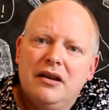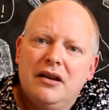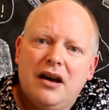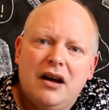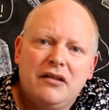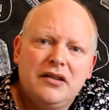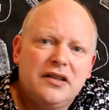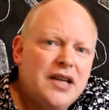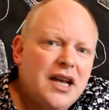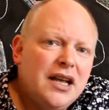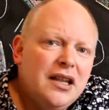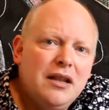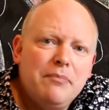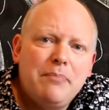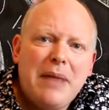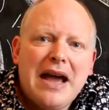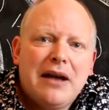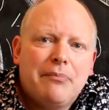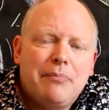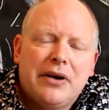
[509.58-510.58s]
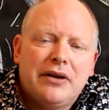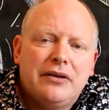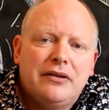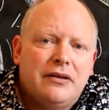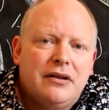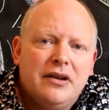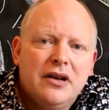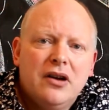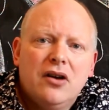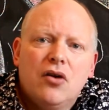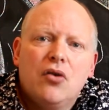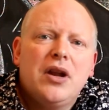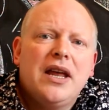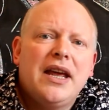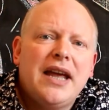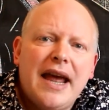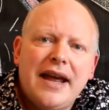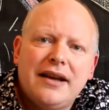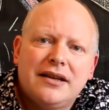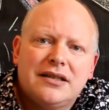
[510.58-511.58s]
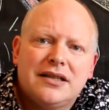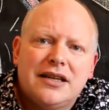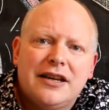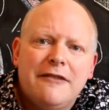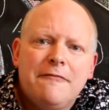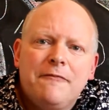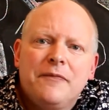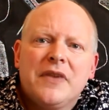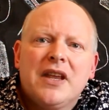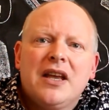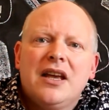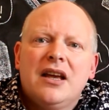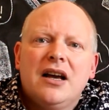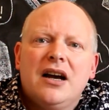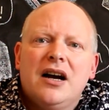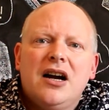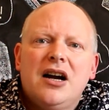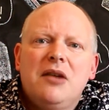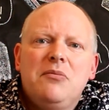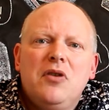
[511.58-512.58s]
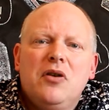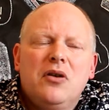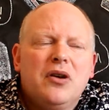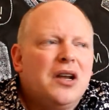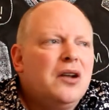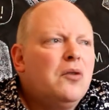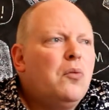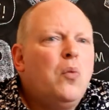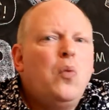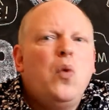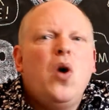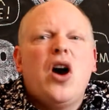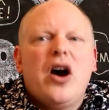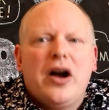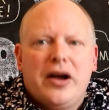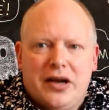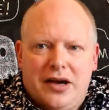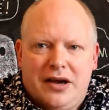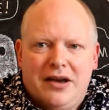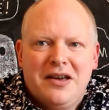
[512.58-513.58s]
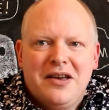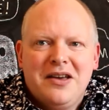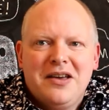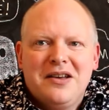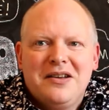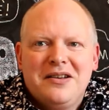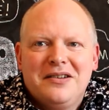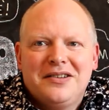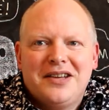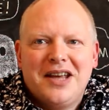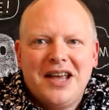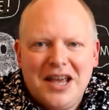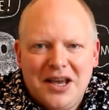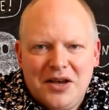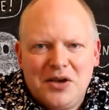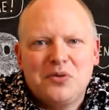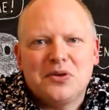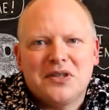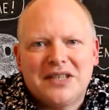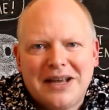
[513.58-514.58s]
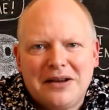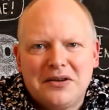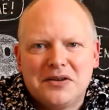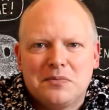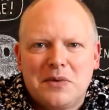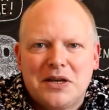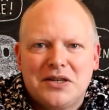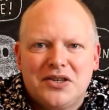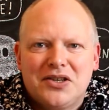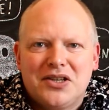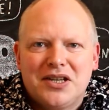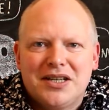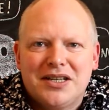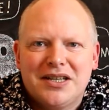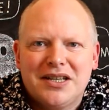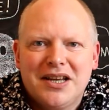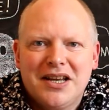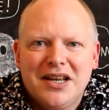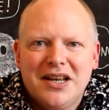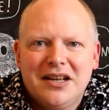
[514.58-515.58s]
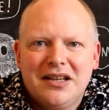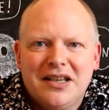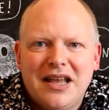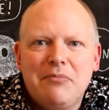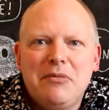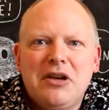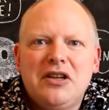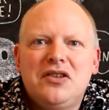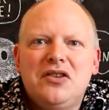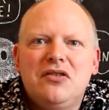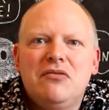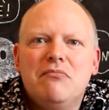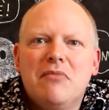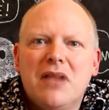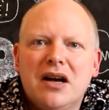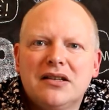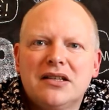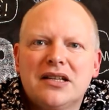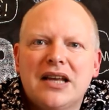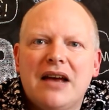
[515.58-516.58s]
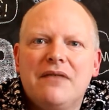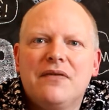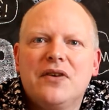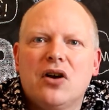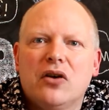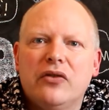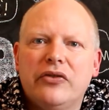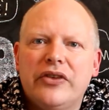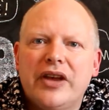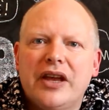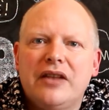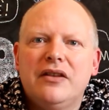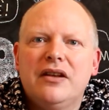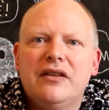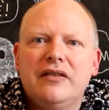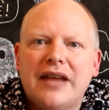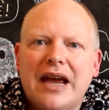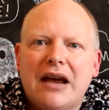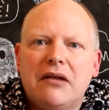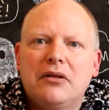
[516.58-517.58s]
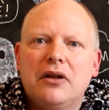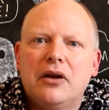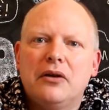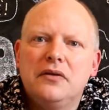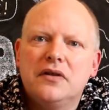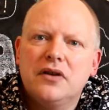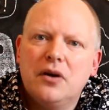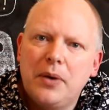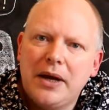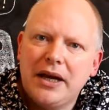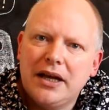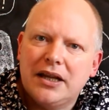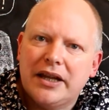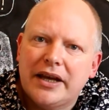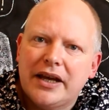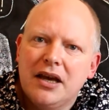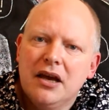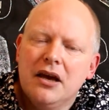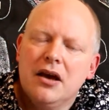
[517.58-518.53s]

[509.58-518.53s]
I'll just hit the back button or I'll hit exit. I'm not going to work to hear your sales messages. That means you must have content that downloads quickly.